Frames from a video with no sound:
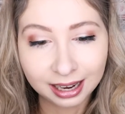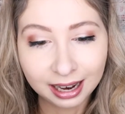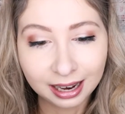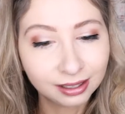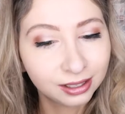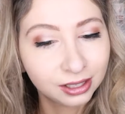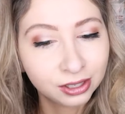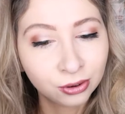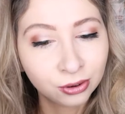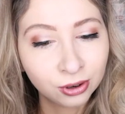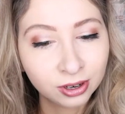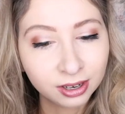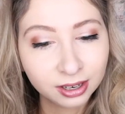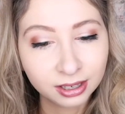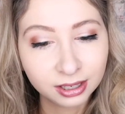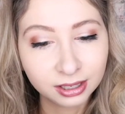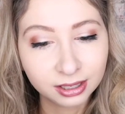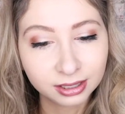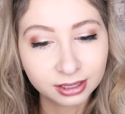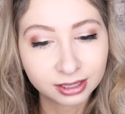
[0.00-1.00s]

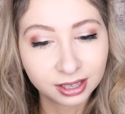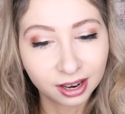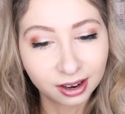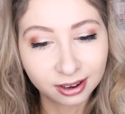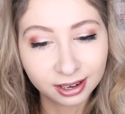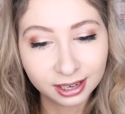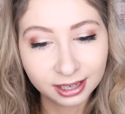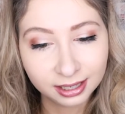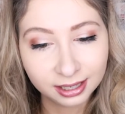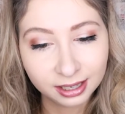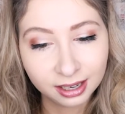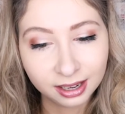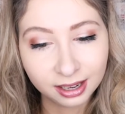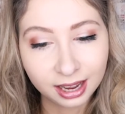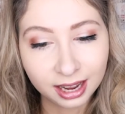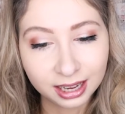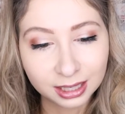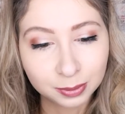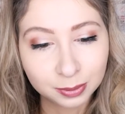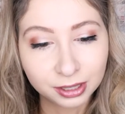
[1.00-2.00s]
Eleanor Zarin
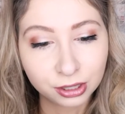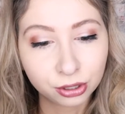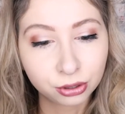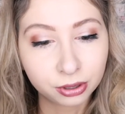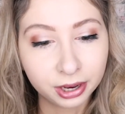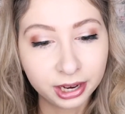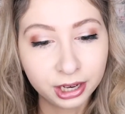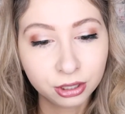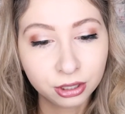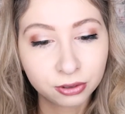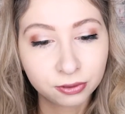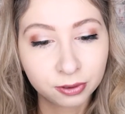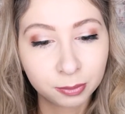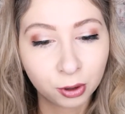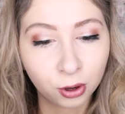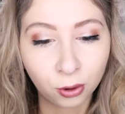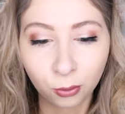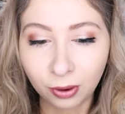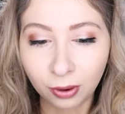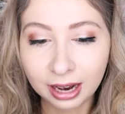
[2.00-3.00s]
has been estranged from
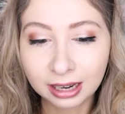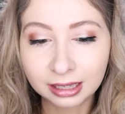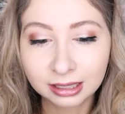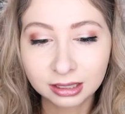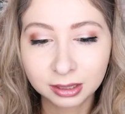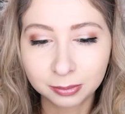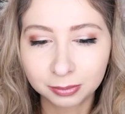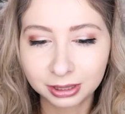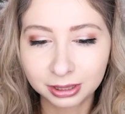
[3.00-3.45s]
her wild,